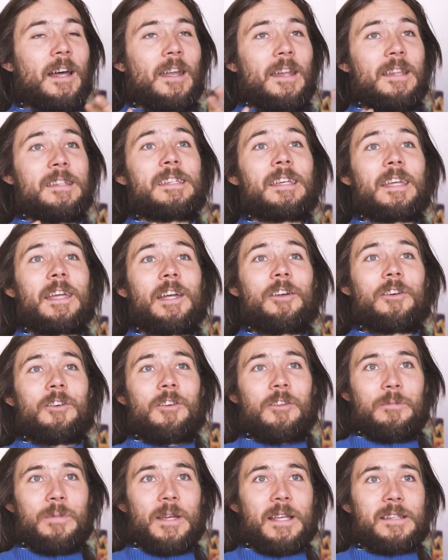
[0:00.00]
into
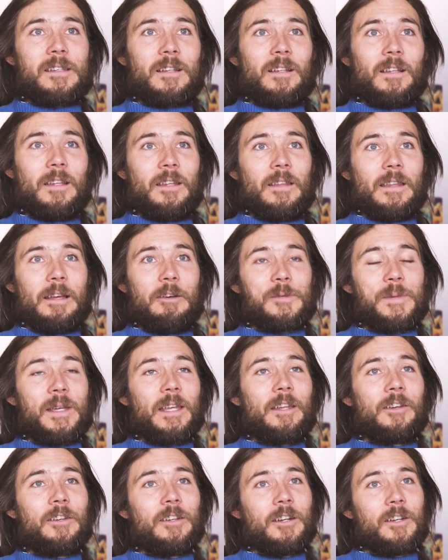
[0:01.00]
Carol, basically, that was my
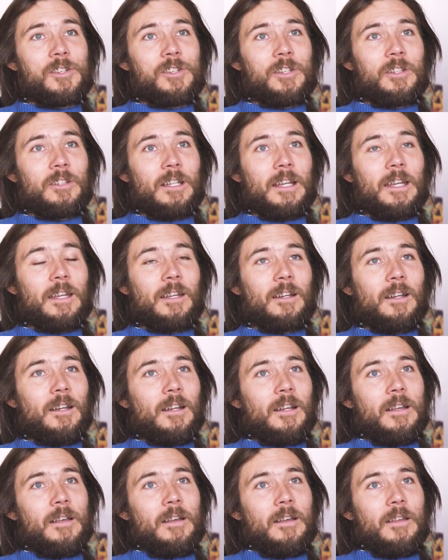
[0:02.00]
introduction, like
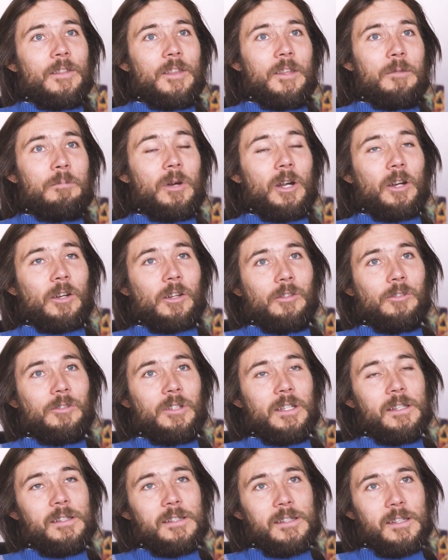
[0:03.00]
the Embarcadero
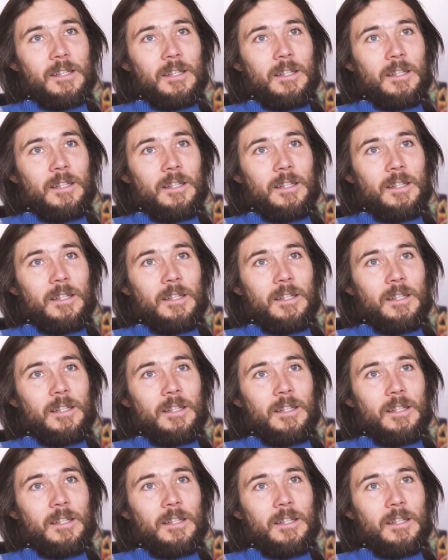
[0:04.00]
DC,